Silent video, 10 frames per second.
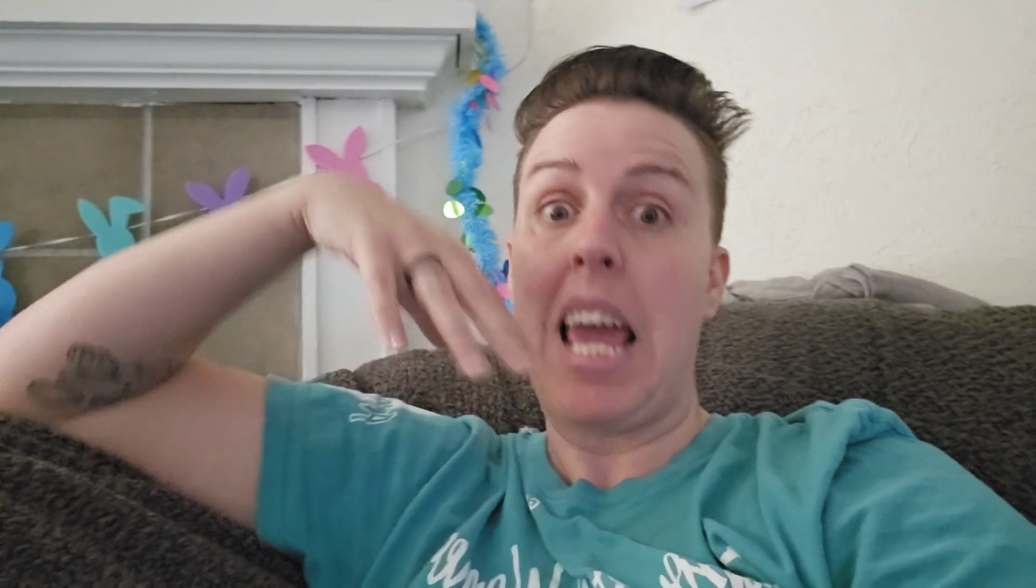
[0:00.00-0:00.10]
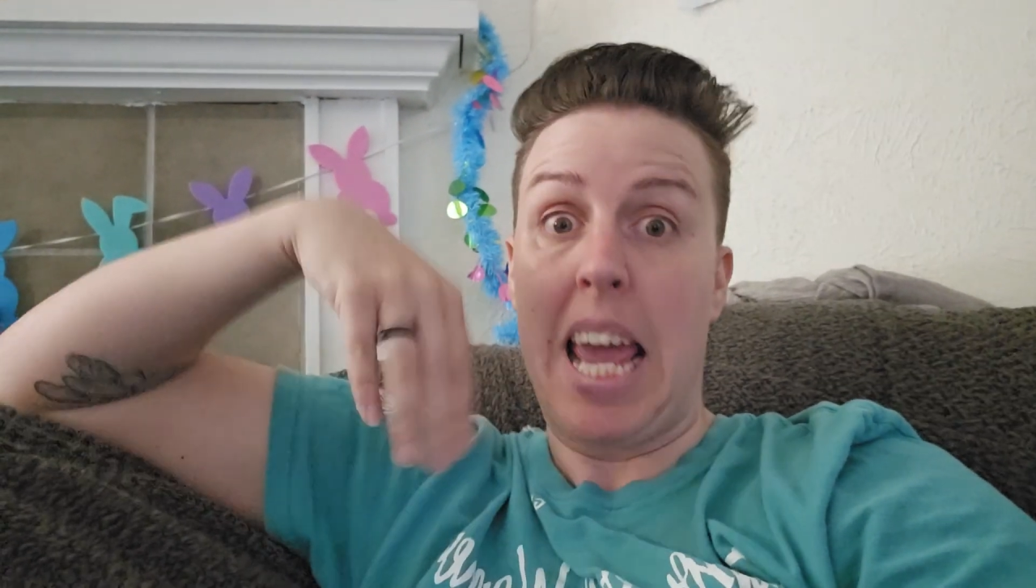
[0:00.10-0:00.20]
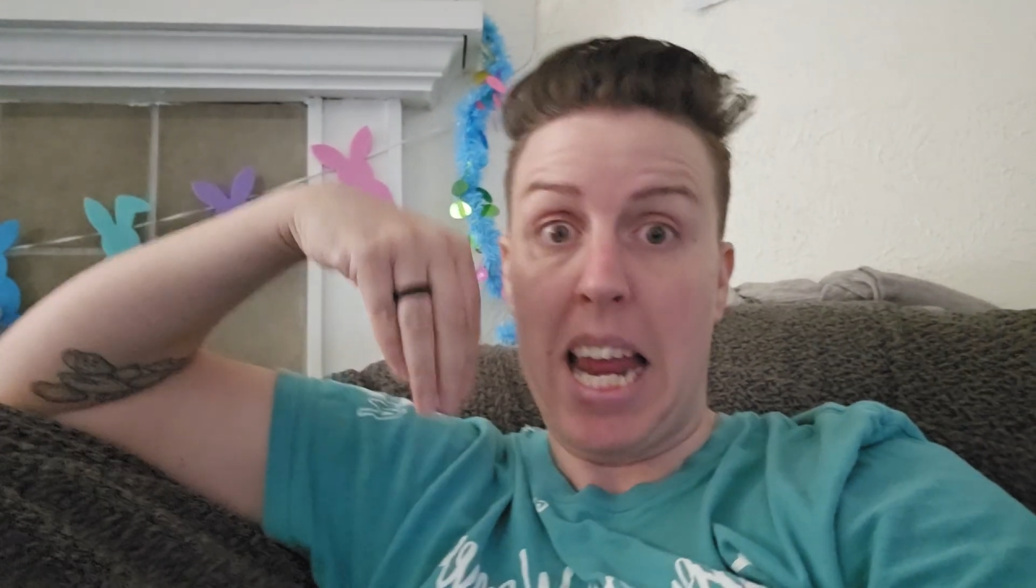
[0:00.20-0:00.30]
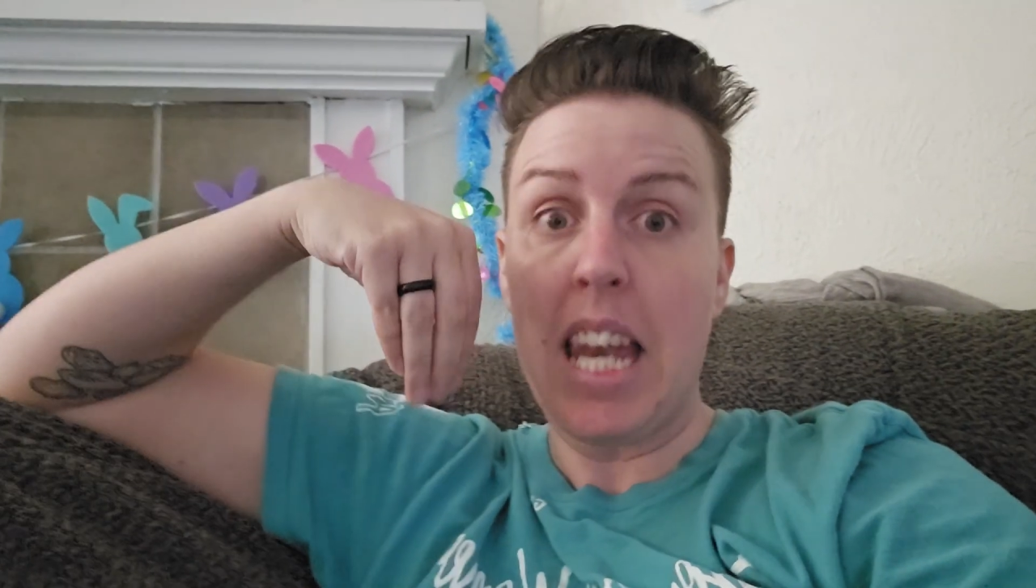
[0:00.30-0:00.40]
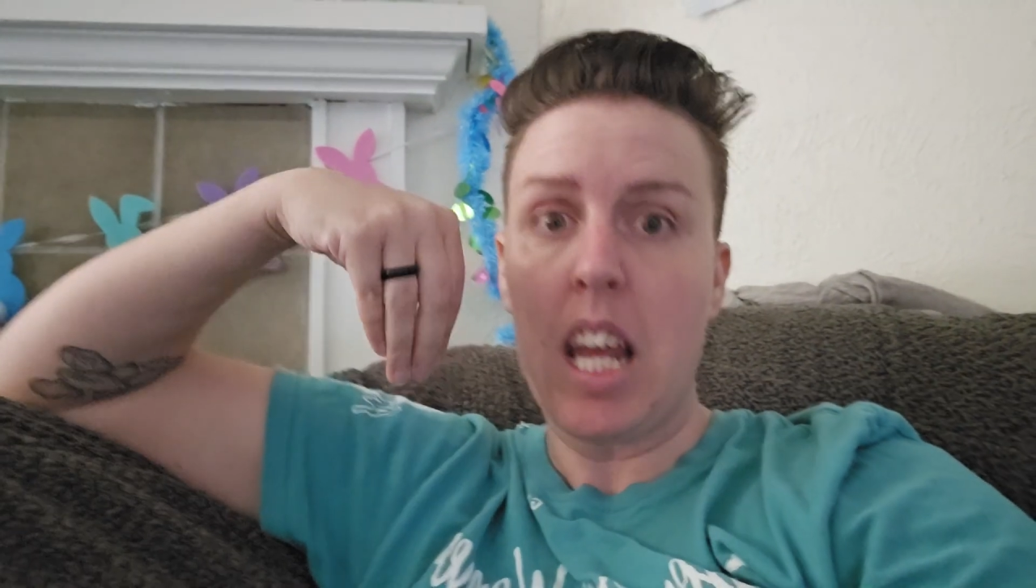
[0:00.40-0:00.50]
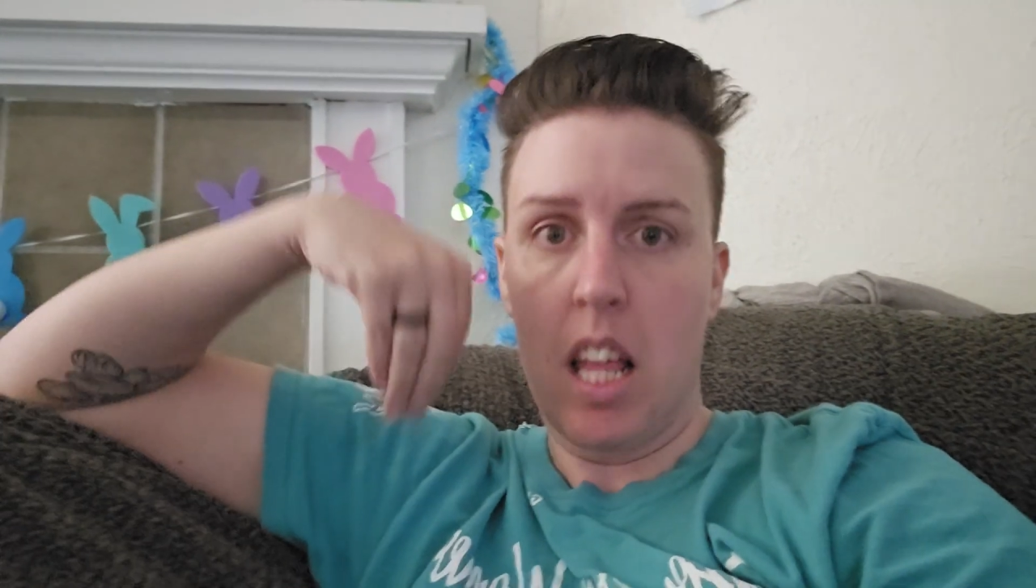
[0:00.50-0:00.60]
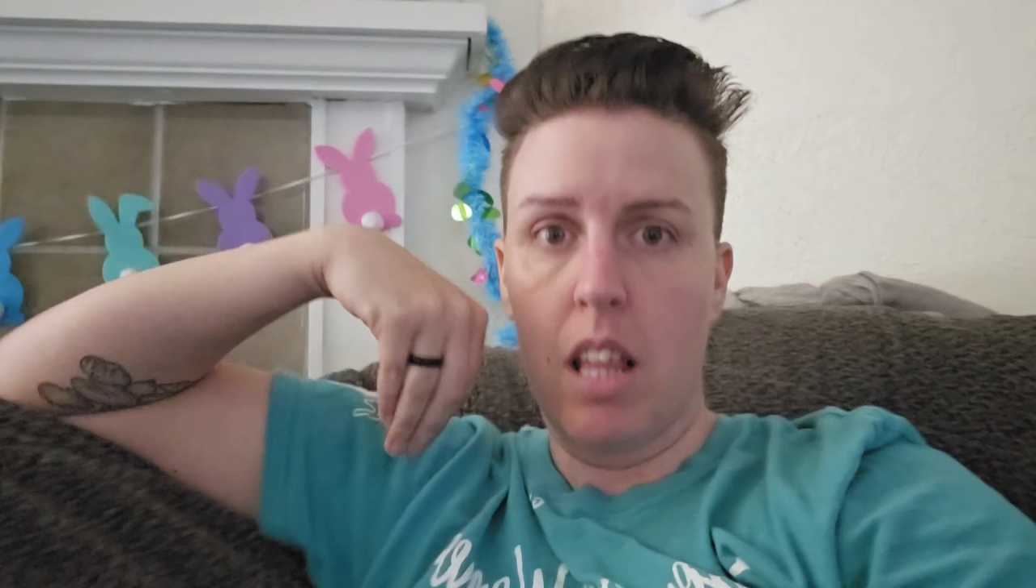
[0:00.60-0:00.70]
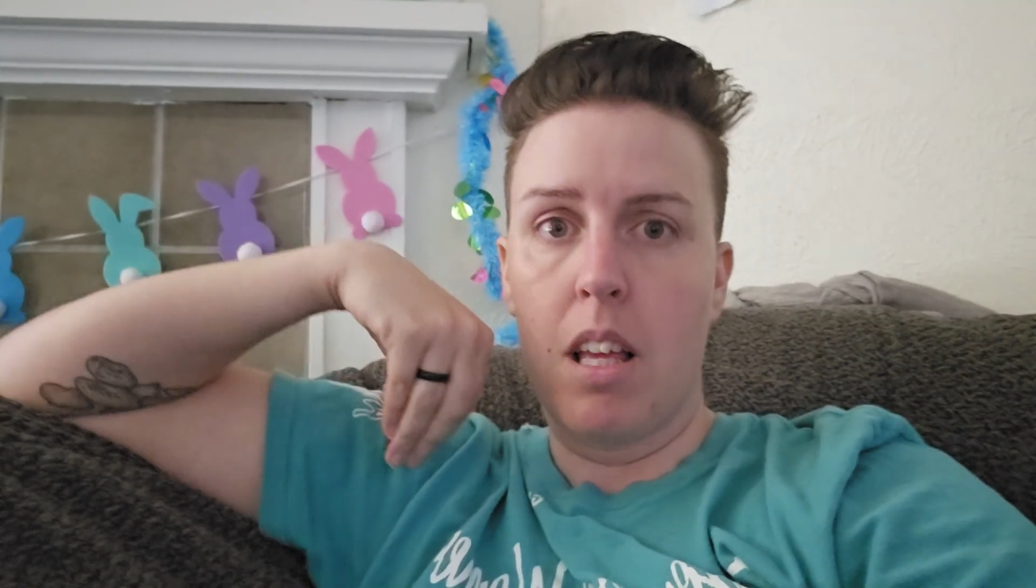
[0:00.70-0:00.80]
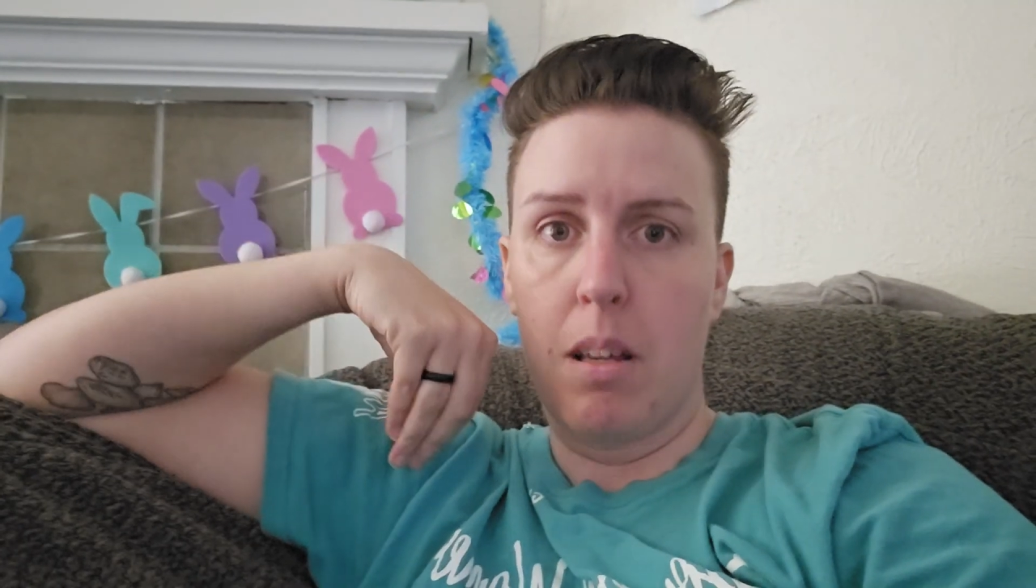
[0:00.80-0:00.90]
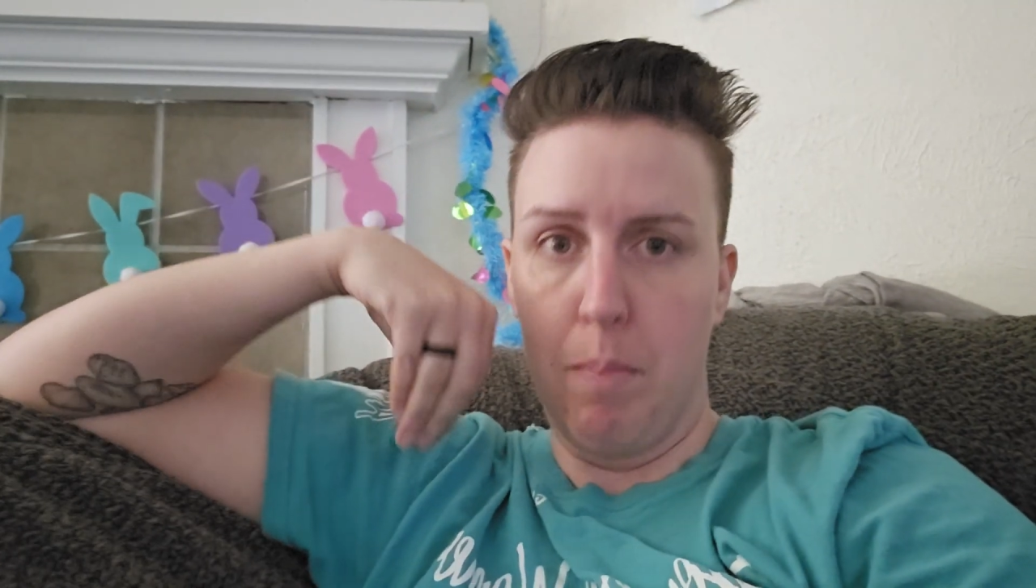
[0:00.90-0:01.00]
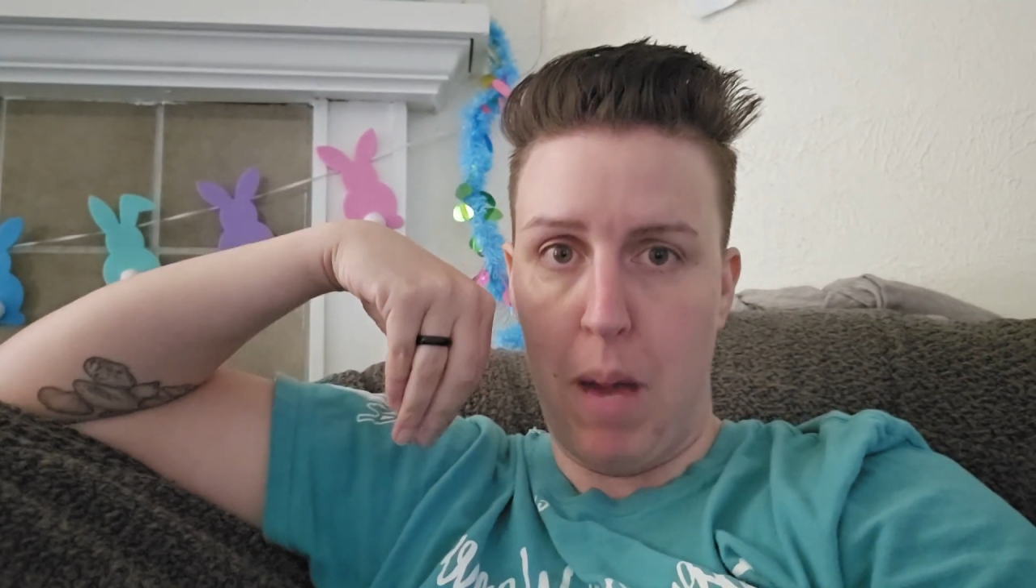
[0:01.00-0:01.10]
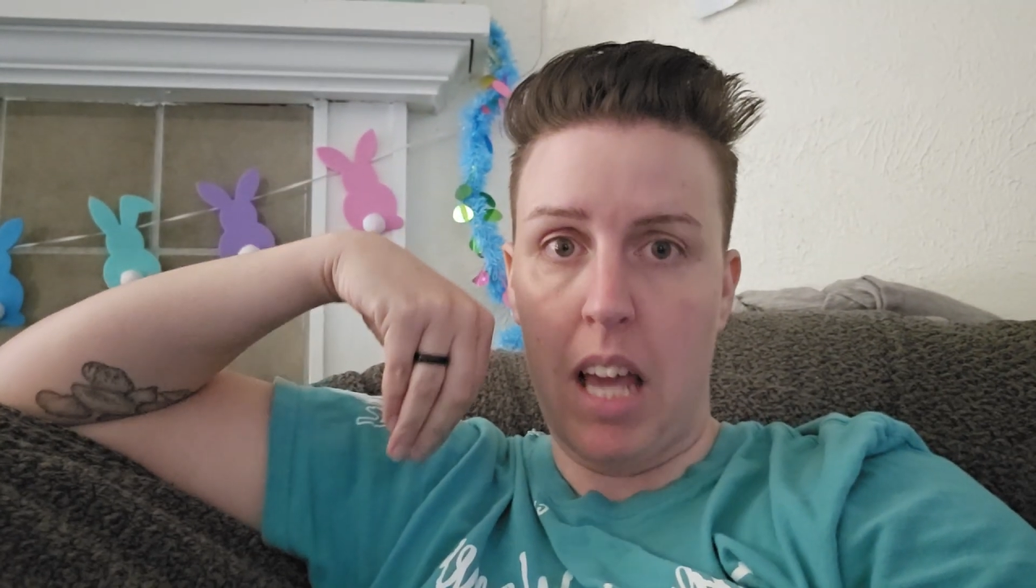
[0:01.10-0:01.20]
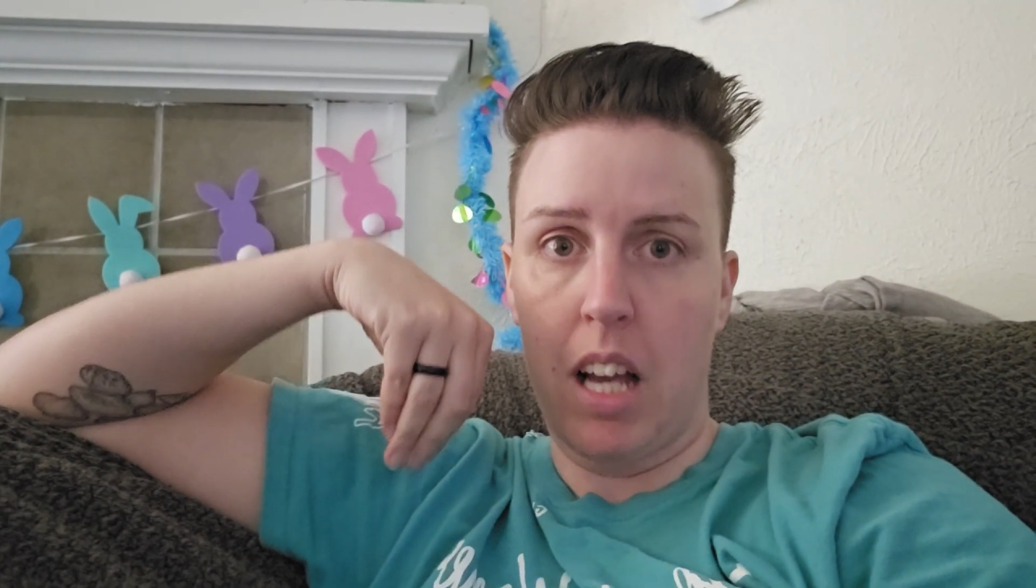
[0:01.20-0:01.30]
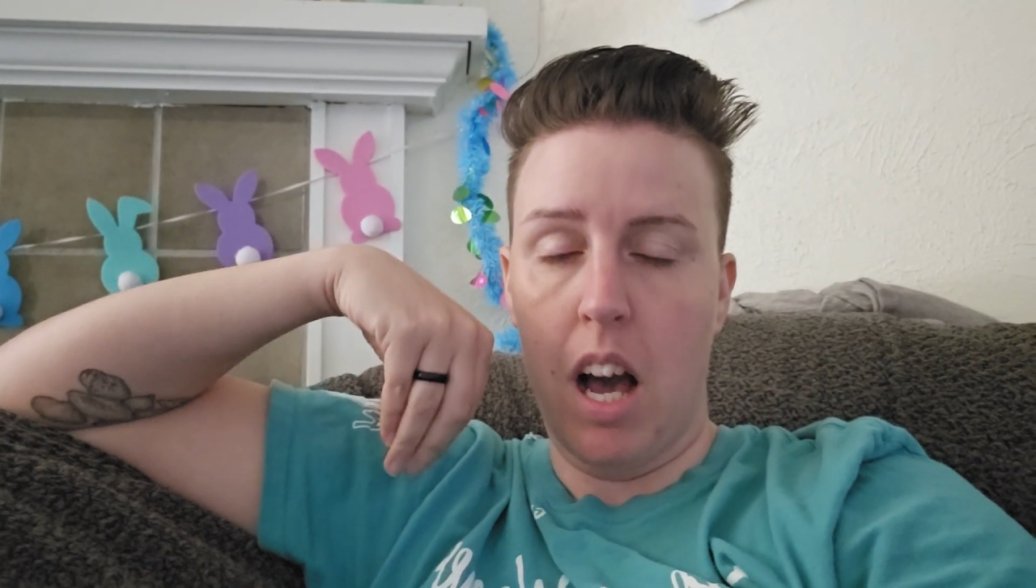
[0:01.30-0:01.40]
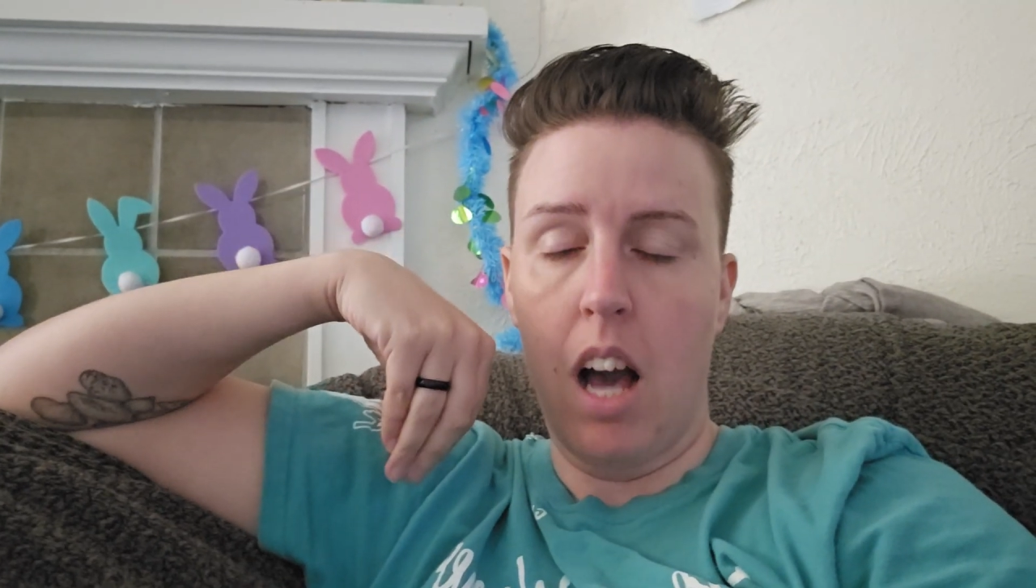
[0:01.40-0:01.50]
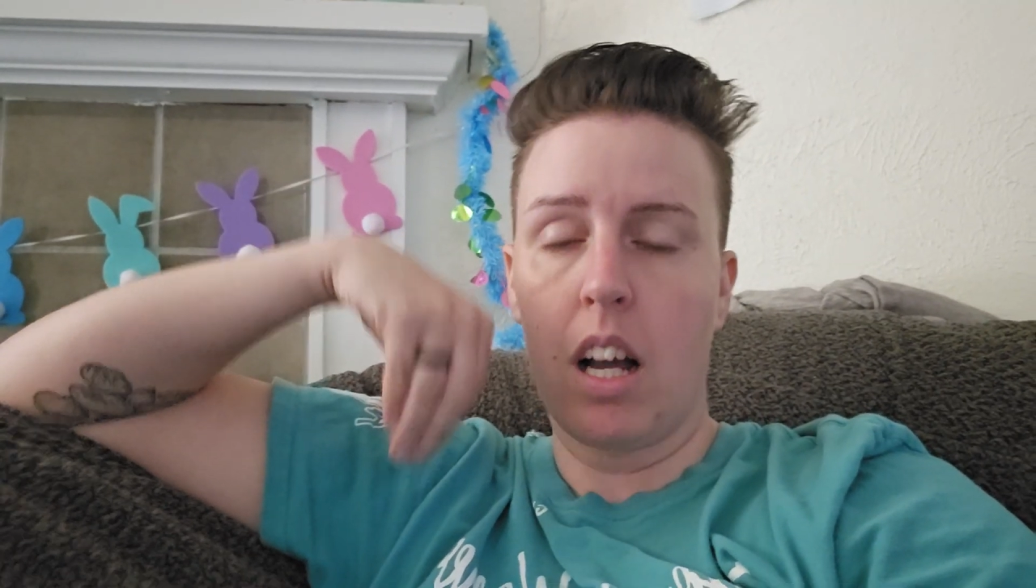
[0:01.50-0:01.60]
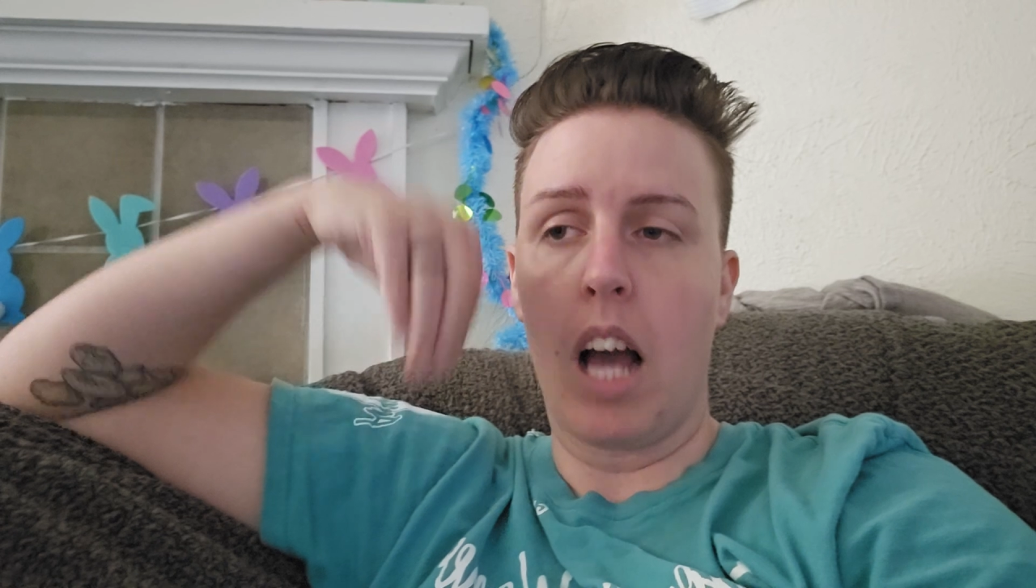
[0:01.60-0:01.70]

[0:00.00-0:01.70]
in Bangkok.